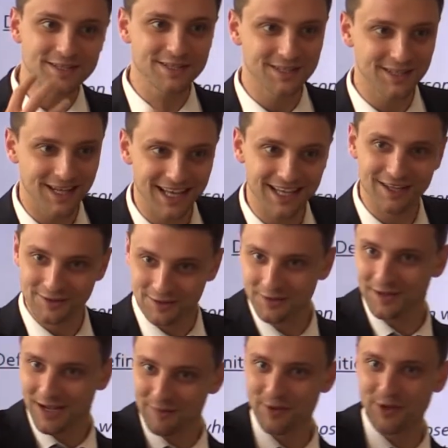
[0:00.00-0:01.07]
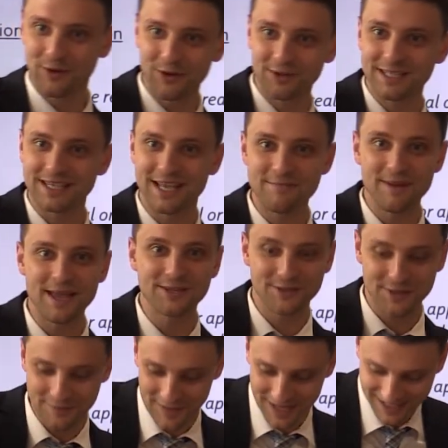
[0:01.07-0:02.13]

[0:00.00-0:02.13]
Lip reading: faces that like it. Are we all on the same page so